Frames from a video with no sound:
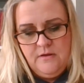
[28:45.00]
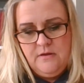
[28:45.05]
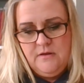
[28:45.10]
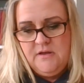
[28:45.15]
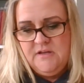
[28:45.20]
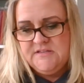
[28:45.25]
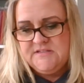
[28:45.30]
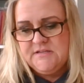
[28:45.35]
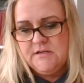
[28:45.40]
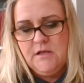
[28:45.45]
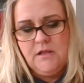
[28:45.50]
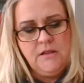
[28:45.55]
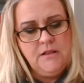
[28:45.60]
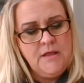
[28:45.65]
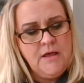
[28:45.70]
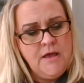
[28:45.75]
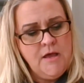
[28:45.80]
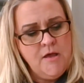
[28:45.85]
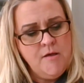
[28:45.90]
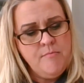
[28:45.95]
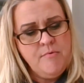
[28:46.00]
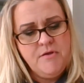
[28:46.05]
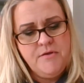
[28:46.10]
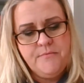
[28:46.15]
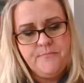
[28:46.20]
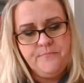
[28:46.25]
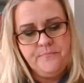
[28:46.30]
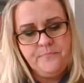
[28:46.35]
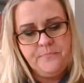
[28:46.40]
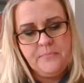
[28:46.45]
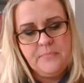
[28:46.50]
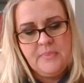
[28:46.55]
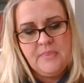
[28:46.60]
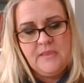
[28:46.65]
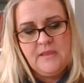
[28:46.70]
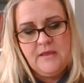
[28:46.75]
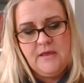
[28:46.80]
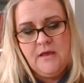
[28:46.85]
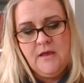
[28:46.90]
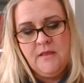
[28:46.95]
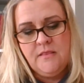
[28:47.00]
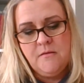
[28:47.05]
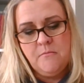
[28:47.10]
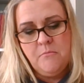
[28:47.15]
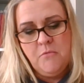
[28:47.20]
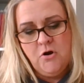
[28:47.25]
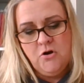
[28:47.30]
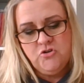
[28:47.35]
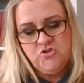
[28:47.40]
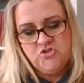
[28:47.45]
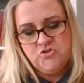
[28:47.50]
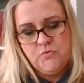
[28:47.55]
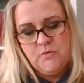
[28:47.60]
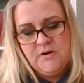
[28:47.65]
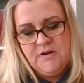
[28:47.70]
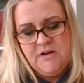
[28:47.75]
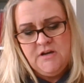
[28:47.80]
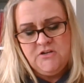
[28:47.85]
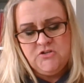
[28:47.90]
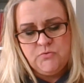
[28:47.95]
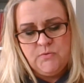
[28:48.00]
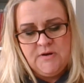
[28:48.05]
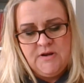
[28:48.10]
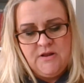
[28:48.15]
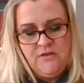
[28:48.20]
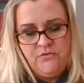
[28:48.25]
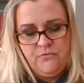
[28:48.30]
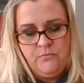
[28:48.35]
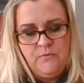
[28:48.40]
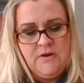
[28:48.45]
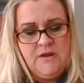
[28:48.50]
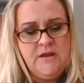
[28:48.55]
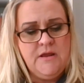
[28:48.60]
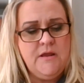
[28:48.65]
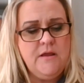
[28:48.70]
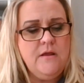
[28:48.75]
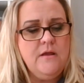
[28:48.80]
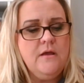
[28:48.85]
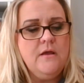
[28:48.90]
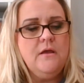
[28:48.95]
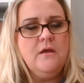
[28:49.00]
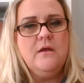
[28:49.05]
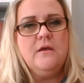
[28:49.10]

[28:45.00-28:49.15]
It's a club, and the March 2023